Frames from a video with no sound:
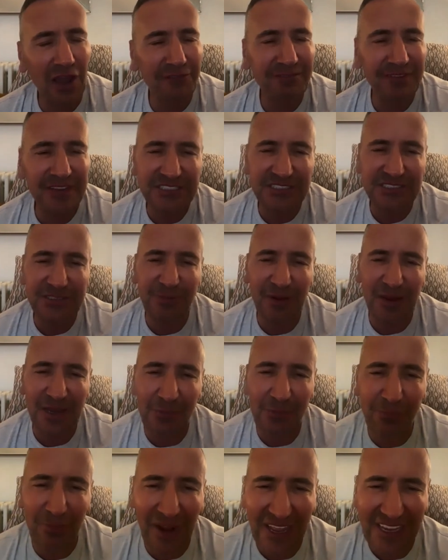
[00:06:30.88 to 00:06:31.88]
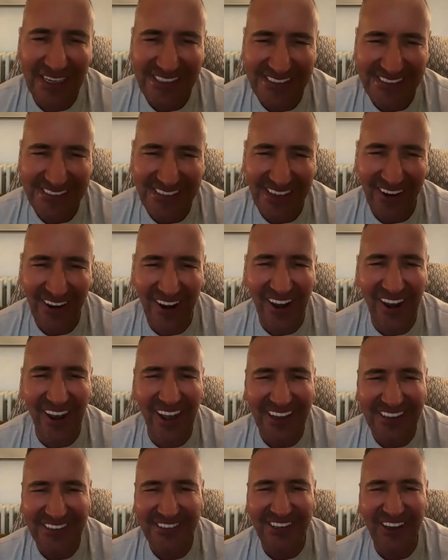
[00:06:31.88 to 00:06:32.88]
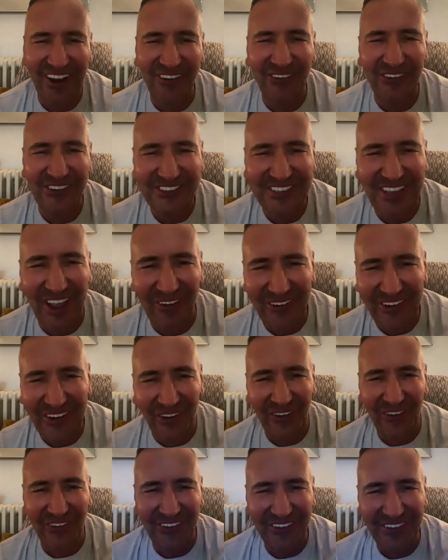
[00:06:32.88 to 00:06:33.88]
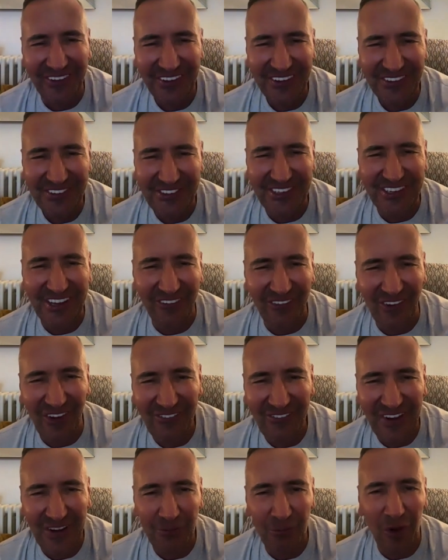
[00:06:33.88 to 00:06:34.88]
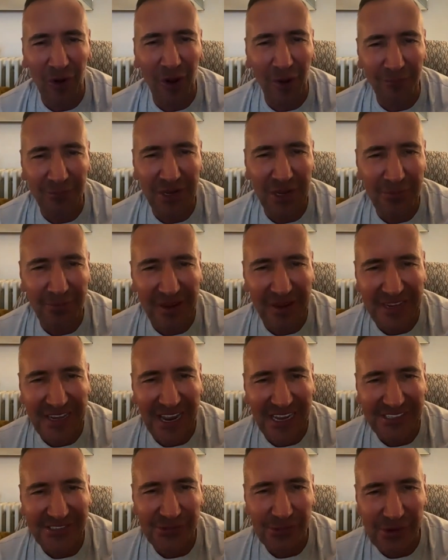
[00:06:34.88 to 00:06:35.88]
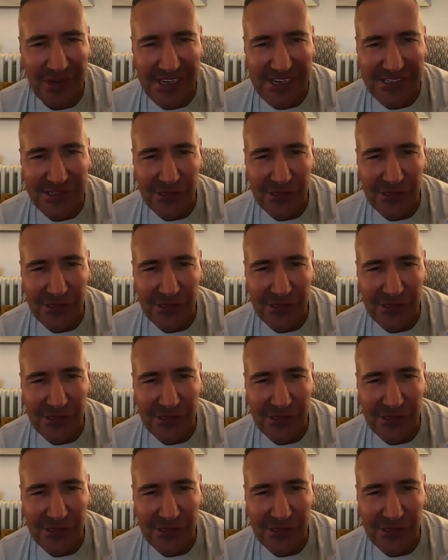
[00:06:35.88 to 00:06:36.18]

things to be in a place, and I like to know what's going on. Do you get what I mean? Where I'm going to be next week,